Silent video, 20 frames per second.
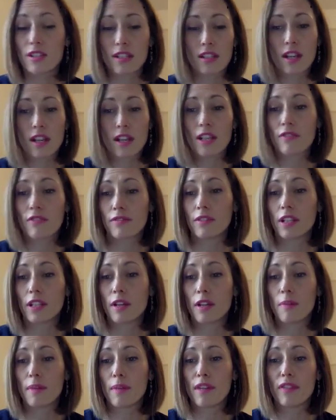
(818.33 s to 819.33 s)
There's kind of, you
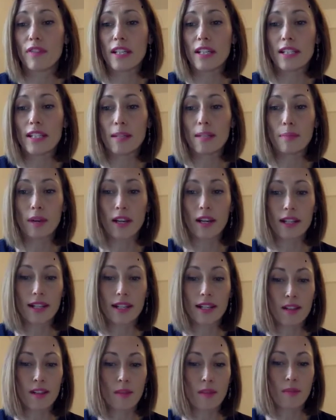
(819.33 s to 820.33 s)
know, a bit of leading by
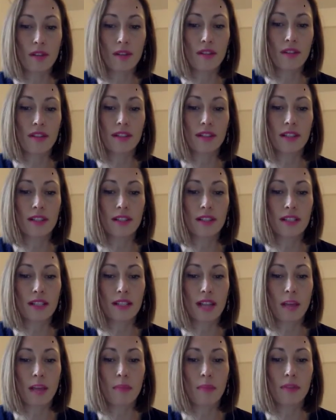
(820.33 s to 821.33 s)
example. I think that needs to
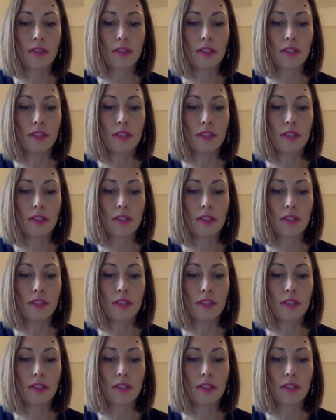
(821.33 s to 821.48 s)
happen.